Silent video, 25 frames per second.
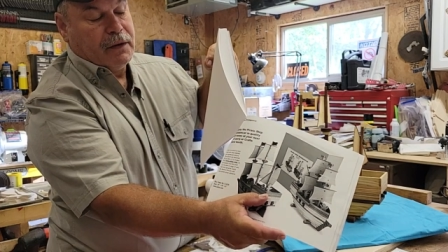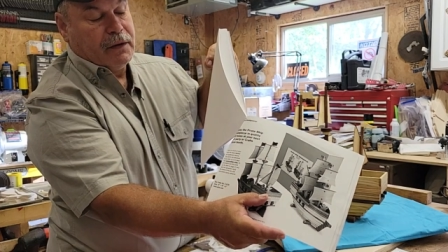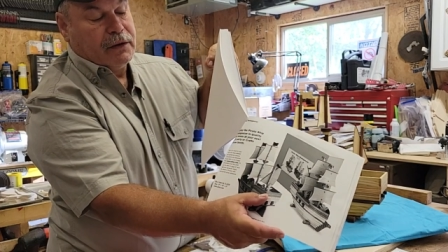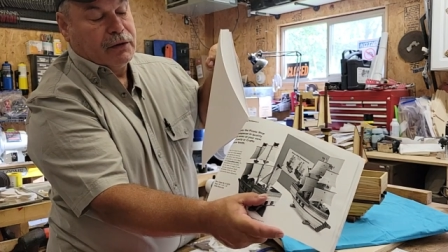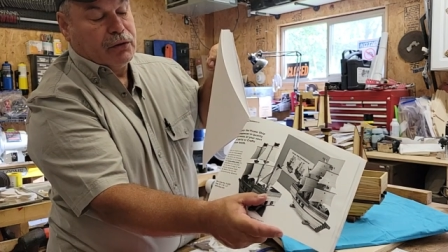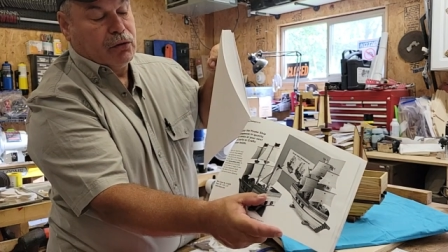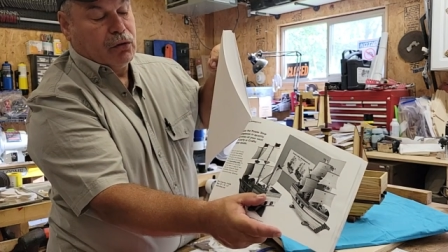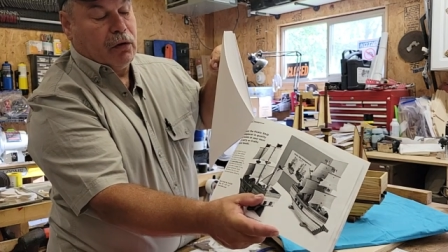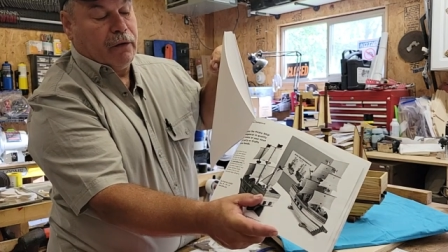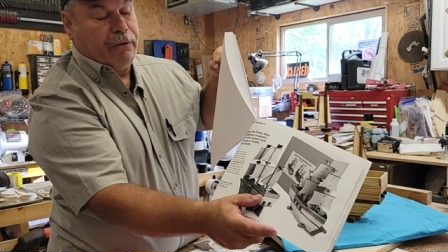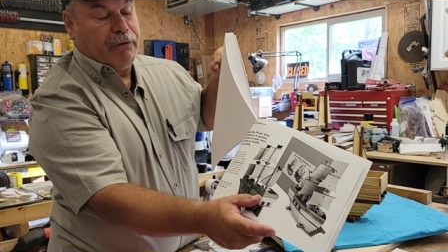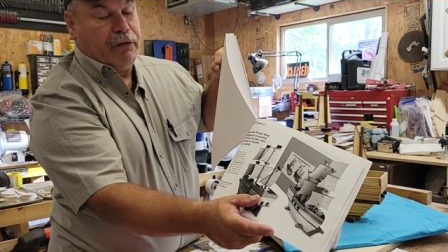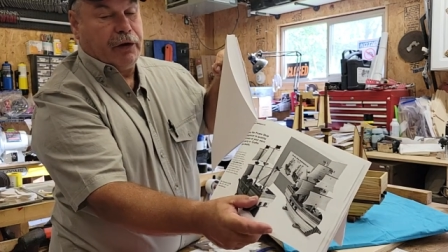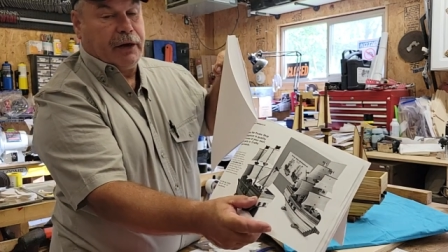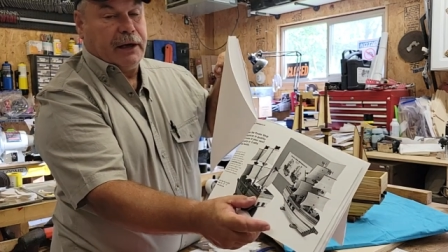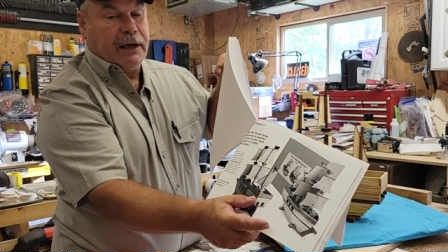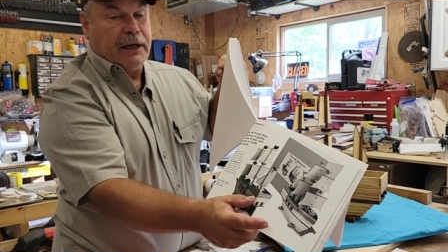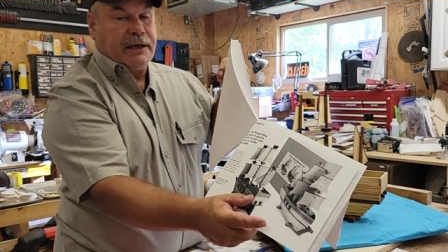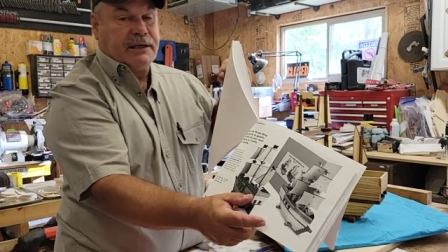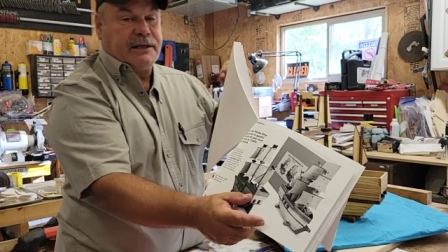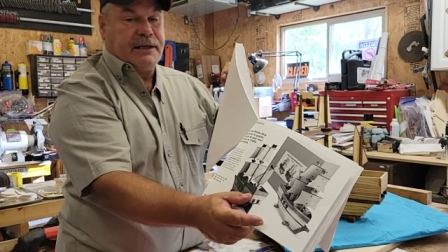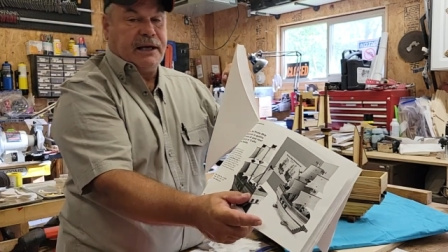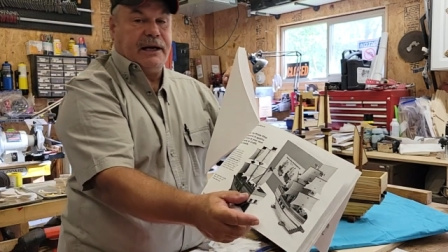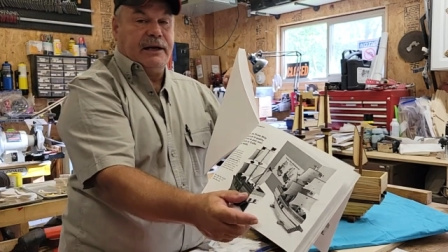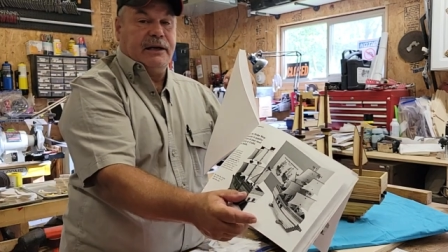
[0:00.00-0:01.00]
So if you're going
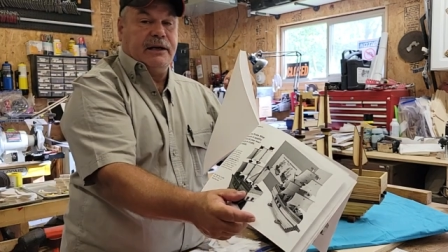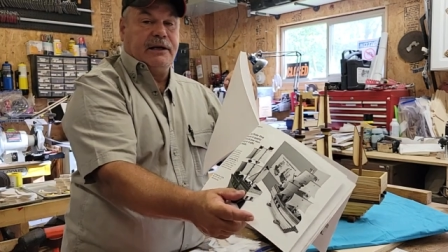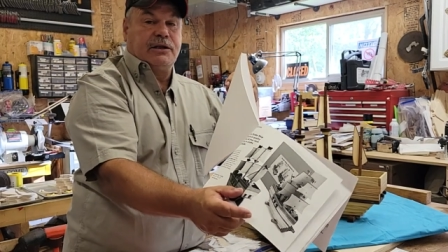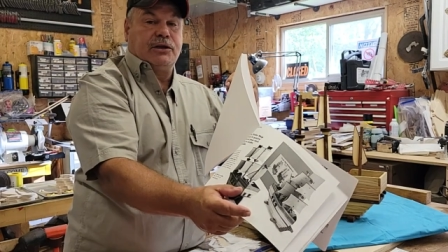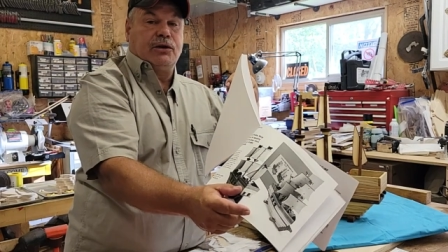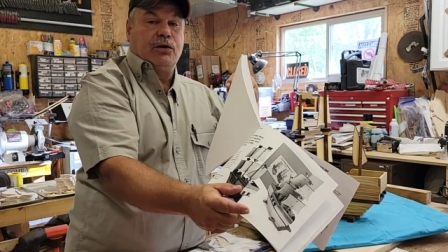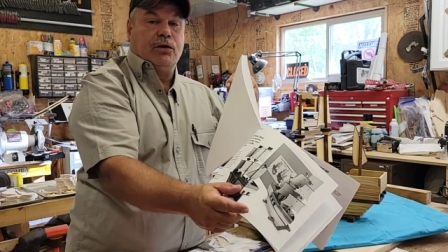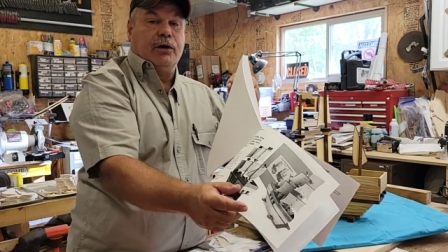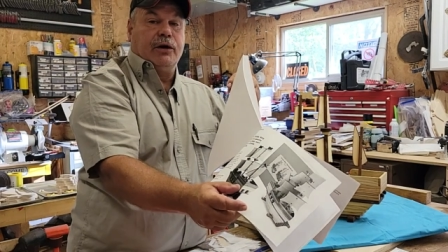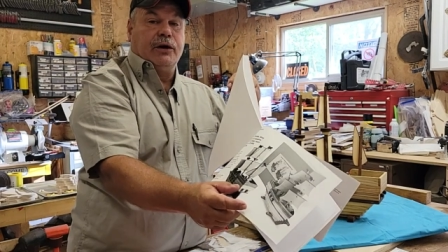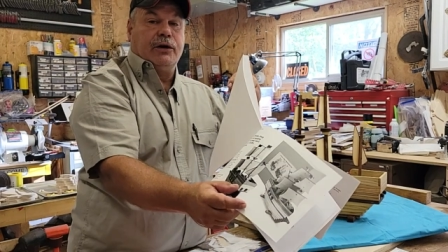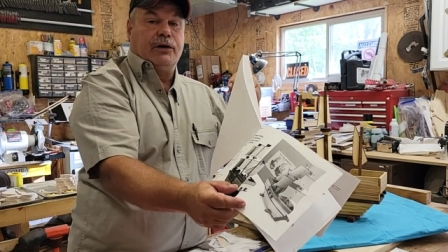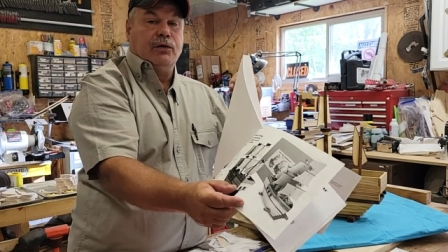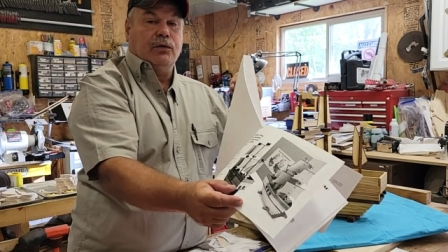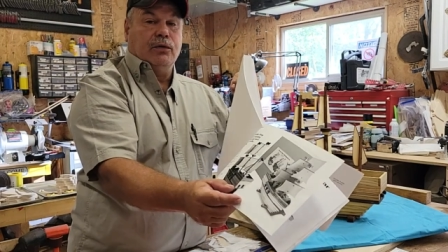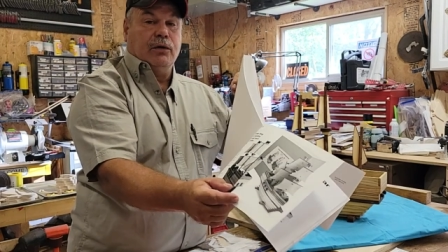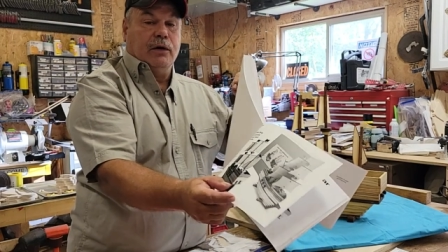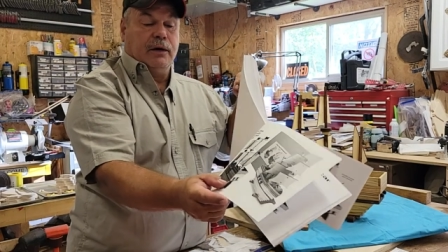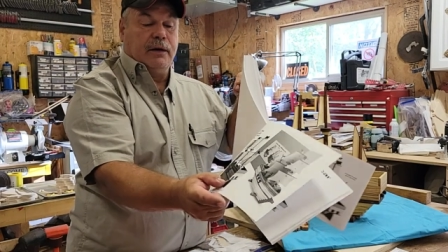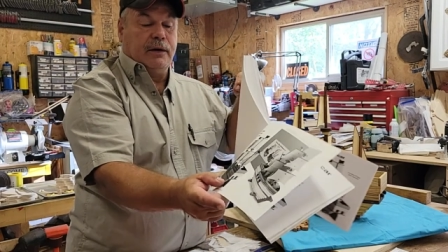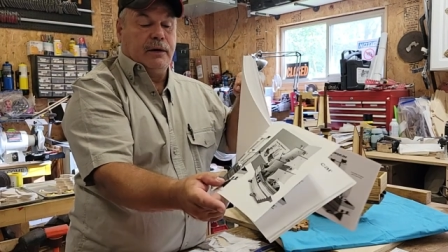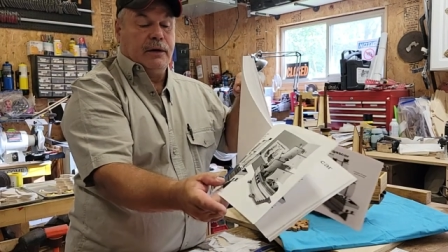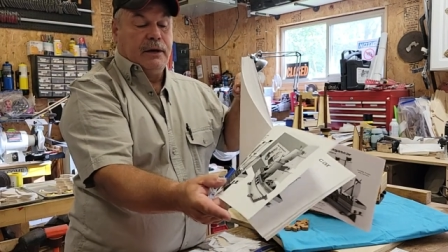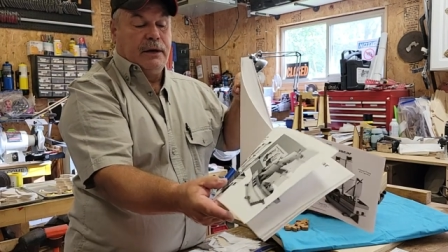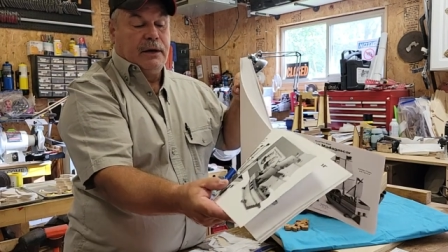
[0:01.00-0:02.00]
to send this toy to
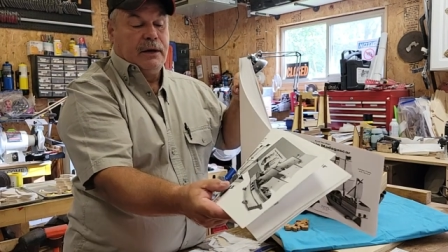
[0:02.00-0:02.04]
a,